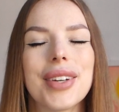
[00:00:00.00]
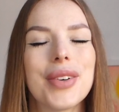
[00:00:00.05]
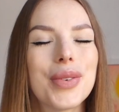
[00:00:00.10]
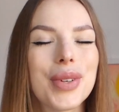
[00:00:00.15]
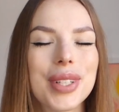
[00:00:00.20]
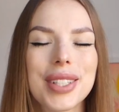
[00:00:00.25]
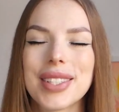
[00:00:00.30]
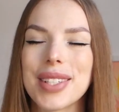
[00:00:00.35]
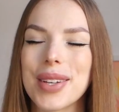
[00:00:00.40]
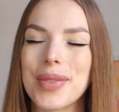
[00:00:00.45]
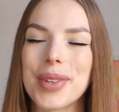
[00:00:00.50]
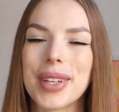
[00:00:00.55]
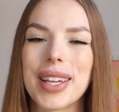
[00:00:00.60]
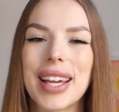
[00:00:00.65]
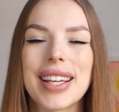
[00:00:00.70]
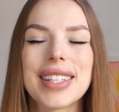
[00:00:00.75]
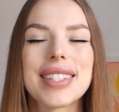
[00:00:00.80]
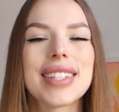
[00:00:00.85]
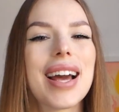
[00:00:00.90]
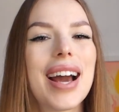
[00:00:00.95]
What is up, you
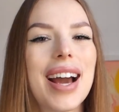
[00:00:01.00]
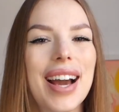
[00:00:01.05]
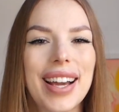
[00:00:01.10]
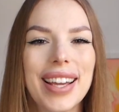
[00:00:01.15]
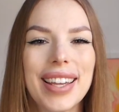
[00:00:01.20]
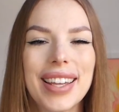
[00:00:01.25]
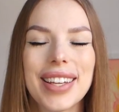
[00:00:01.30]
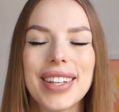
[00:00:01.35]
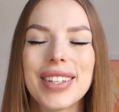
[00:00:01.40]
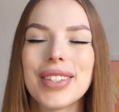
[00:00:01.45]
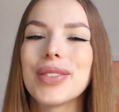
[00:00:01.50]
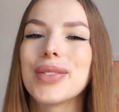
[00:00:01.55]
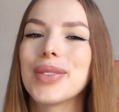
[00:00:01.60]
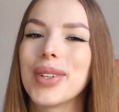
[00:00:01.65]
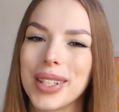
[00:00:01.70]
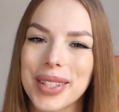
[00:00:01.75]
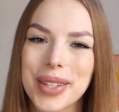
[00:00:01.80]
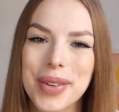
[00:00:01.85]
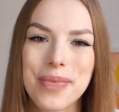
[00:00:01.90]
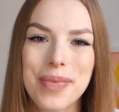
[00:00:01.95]
guys? Hi and
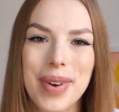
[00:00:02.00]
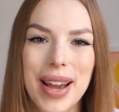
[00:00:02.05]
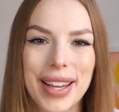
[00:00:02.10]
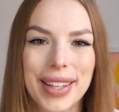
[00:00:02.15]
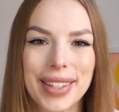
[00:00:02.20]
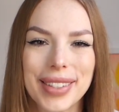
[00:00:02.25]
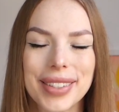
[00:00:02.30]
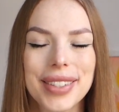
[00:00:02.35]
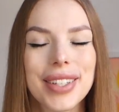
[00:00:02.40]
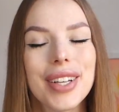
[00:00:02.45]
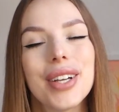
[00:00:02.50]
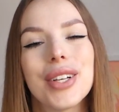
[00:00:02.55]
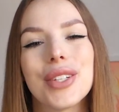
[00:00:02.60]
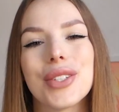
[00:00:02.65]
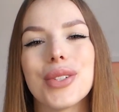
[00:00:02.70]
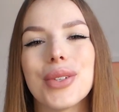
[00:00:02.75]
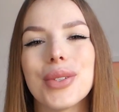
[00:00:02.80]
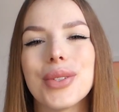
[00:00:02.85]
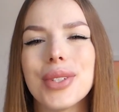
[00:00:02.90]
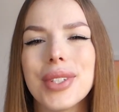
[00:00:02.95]
welcome back.
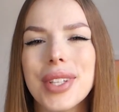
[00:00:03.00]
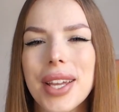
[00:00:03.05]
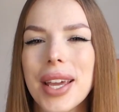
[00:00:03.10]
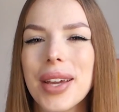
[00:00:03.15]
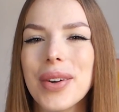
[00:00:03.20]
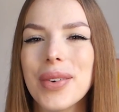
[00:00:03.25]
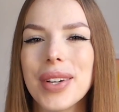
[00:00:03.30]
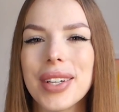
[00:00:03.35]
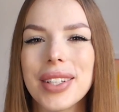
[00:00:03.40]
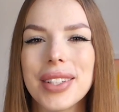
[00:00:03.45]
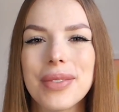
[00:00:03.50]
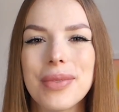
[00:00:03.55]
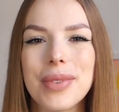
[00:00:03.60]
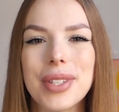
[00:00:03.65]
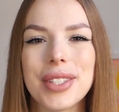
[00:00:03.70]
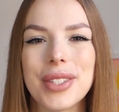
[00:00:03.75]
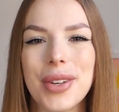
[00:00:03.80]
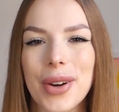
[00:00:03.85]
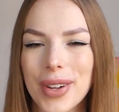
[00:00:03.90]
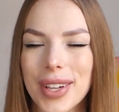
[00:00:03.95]
So today we're gonna be
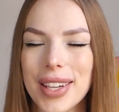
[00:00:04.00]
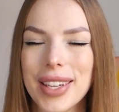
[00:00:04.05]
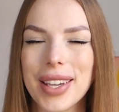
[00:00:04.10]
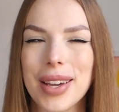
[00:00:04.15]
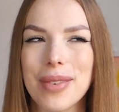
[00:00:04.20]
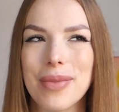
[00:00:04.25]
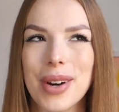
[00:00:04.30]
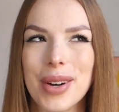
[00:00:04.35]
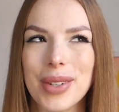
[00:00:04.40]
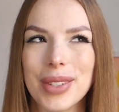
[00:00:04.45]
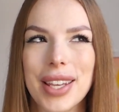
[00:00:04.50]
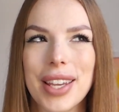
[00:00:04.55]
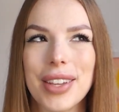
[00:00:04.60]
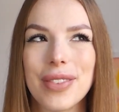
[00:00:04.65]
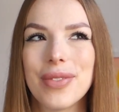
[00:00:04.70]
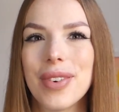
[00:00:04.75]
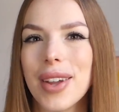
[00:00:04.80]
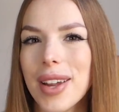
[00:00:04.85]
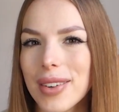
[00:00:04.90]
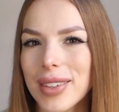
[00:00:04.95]
talking about a
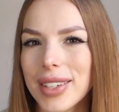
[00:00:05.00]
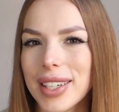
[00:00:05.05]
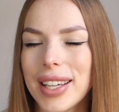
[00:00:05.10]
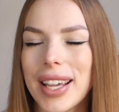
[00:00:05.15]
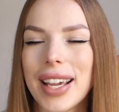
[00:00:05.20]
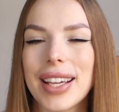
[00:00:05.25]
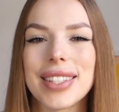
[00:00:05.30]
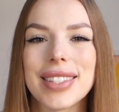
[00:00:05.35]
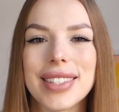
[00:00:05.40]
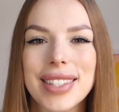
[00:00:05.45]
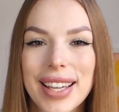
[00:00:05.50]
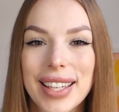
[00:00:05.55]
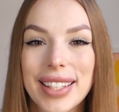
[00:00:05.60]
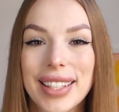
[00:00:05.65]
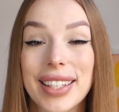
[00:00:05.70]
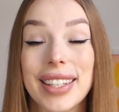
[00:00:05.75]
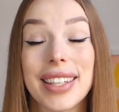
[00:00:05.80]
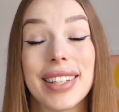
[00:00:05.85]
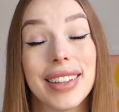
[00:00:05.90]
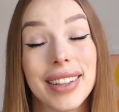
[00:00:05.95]
very
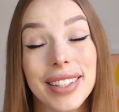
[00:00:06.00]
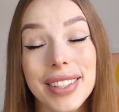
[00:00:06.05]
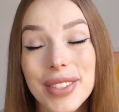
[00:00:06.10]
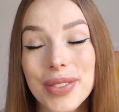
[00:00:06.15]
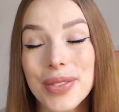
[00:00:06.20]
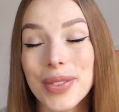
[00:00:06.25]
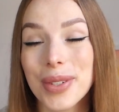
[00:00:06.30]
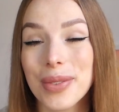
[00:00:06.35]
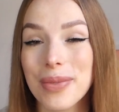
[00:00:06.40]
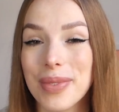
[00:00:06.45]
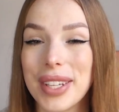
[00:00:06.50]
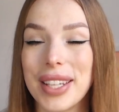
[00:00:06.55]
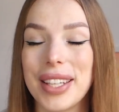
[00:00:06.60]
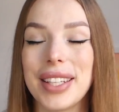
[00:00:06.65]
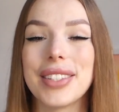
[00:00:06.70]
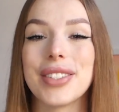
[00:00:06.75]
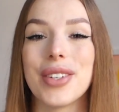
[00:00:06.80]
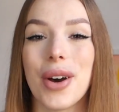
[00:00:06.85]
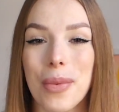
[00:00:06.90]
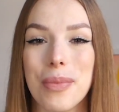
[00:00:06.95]
exciting, at least for
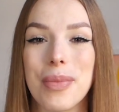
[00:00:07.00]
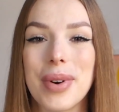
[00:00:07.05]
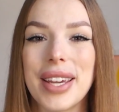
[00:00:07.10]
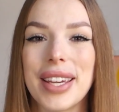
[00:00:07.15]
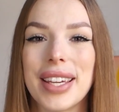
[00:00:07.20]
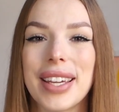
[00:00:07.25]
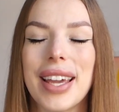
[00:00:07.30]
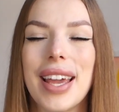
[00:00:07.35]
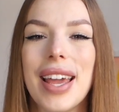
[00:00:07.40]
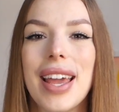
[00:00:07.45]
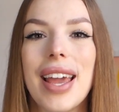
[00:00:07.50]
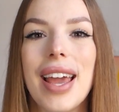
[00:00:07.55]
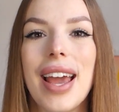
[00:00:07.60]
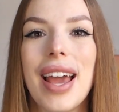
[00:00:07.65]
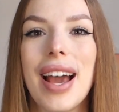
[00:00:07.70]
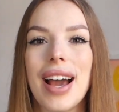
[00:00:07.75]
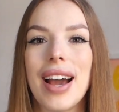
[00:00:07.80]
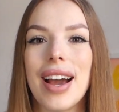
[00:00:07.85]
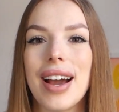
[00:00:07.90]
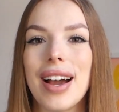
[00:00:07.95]
me, topic,
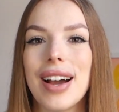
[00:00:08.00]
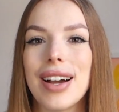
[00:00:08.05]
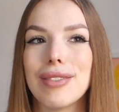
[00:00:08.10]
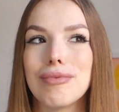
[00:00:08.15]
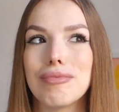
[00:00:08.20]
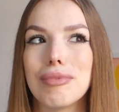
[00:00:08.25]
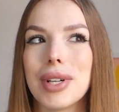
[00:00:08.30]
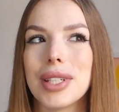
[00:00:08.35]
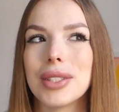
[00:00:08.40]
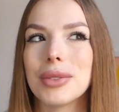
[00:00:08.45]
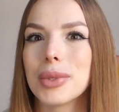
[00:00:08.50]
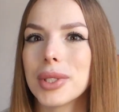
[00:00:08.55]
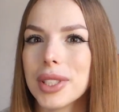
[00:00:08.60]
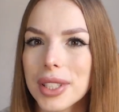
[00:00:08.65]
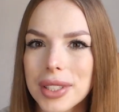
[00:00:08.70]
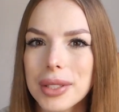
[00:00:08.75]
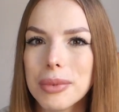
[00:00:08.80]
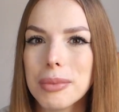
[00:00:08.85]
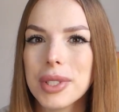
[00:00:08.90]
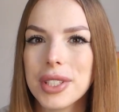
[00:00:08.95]
and we're
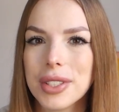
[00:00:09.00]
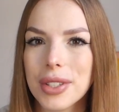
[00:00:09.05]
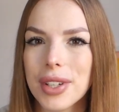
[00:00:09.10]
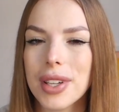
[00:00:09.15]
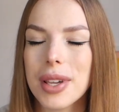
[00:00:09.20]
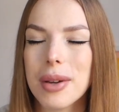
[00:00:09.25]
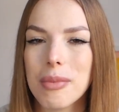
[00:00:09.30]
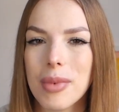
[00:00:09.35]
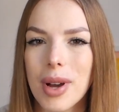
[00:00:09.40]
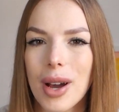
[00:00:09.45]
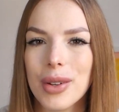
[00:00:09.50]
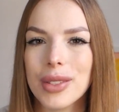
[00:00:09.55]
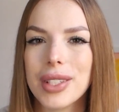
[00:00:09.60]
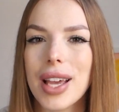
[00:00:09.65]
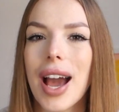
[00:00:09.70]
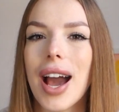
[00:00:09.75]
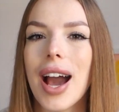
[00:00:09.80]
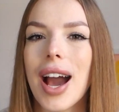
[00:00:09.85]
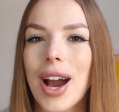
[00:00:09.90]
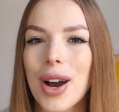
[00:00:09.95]
gonna be talking about
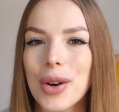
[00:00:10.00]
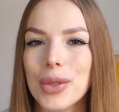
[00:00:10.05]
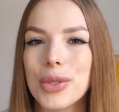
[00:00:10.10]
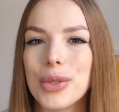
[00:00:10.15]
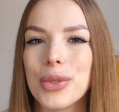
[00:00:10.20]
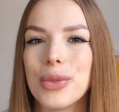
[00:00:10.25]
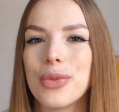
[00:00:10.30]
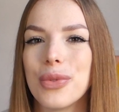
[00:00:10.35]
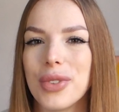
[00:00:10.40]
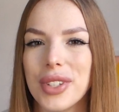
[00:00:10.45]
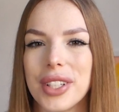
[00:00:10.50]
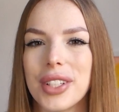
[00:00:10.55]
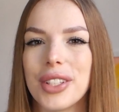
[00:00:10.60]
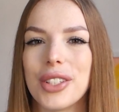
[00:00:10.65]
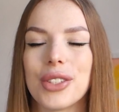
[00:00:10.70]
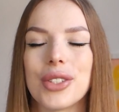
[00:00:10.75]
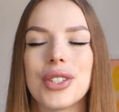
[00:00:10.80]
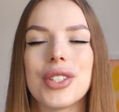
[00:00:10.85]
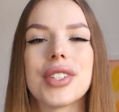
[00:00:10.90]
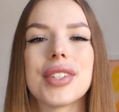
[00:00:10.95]
how to fill
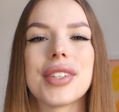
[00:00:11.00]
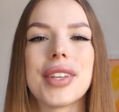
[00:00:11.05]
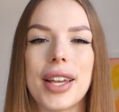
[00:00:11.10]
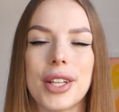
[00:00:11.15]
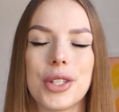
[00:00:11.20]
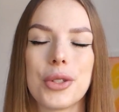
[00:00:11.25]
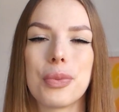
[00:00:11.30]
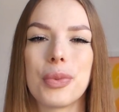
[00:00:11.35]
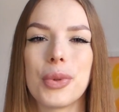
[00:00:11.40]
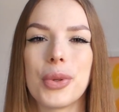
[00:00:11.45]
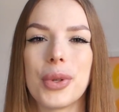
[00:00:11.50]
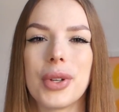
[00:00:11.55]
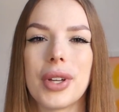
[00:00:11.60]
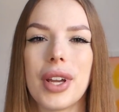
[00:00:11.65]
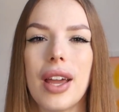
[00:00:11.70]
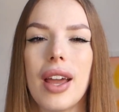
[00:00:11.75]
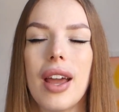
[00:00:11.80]
your sketchbook.